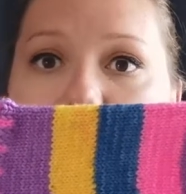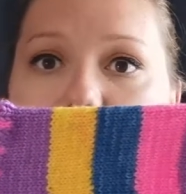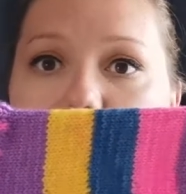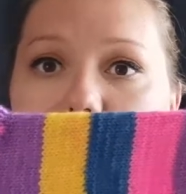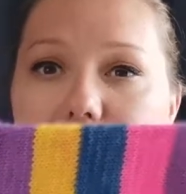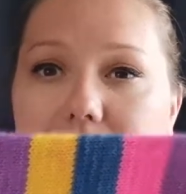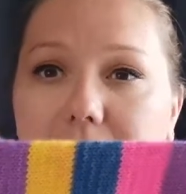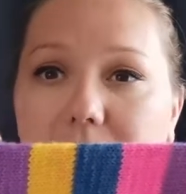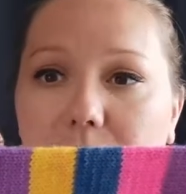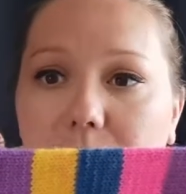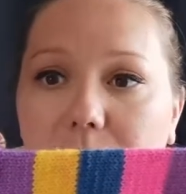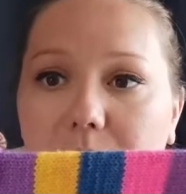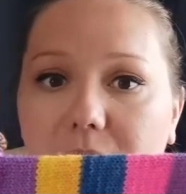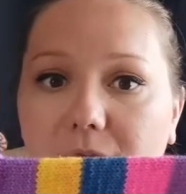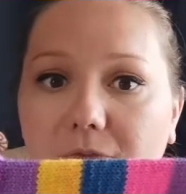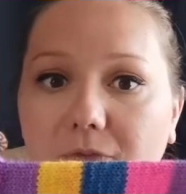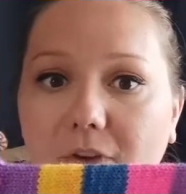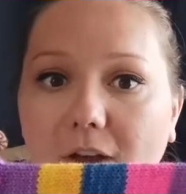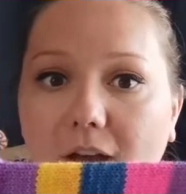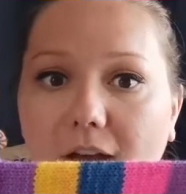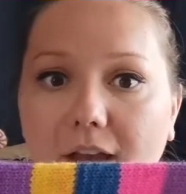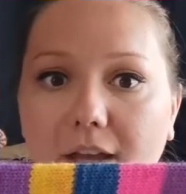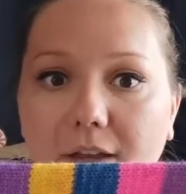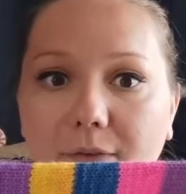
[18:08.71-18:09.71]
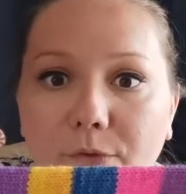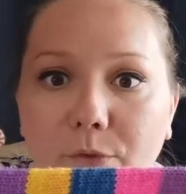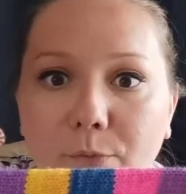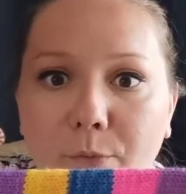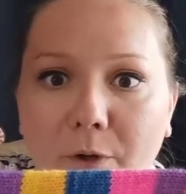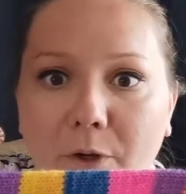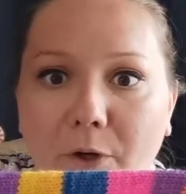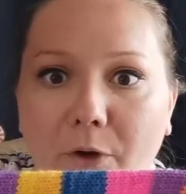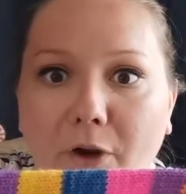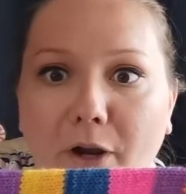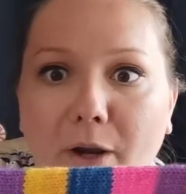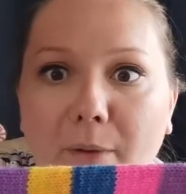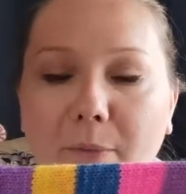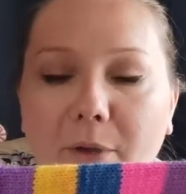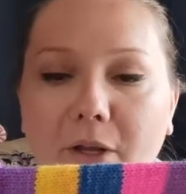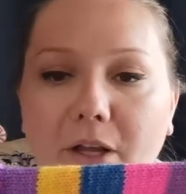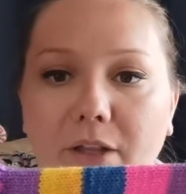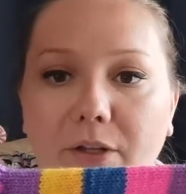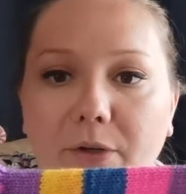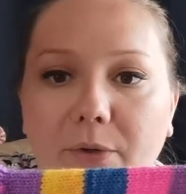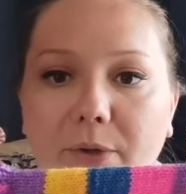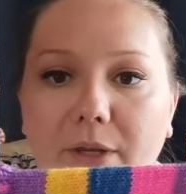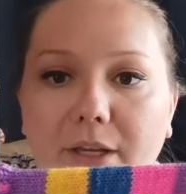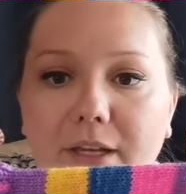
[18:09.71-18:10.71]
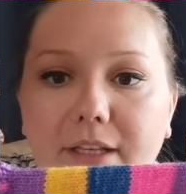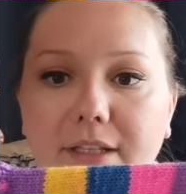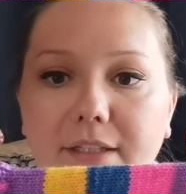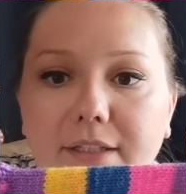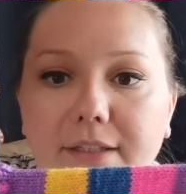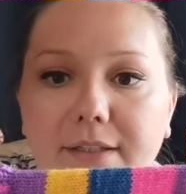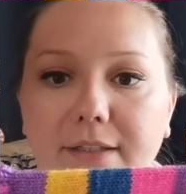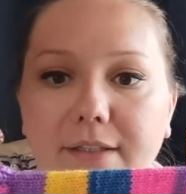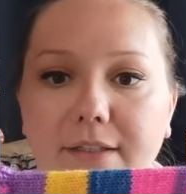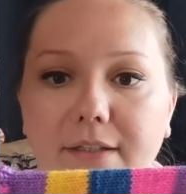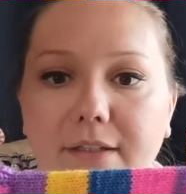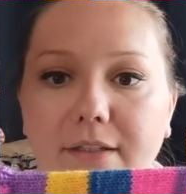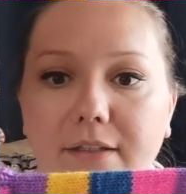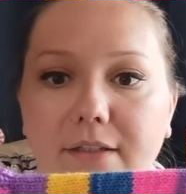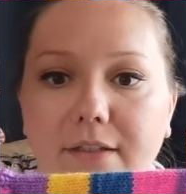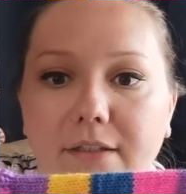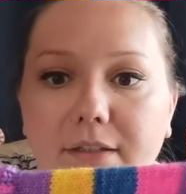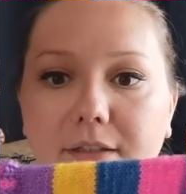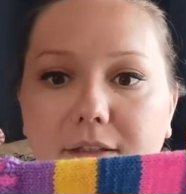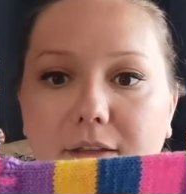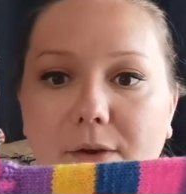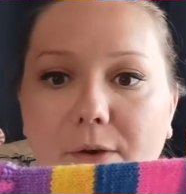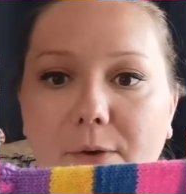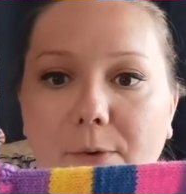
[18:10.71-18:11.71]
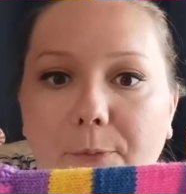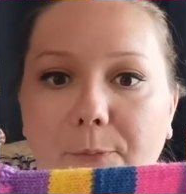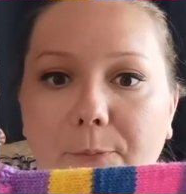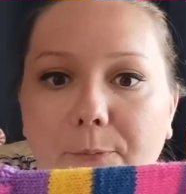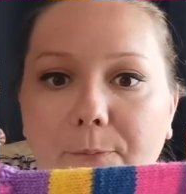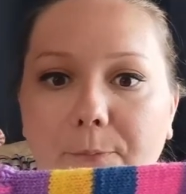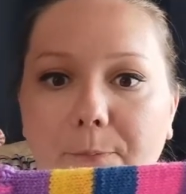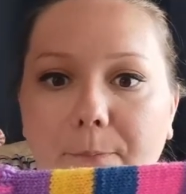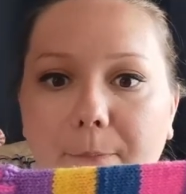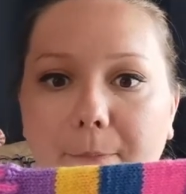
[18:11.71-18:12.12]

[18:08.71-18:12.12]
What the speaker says: because it was 5 20-gram colorways. So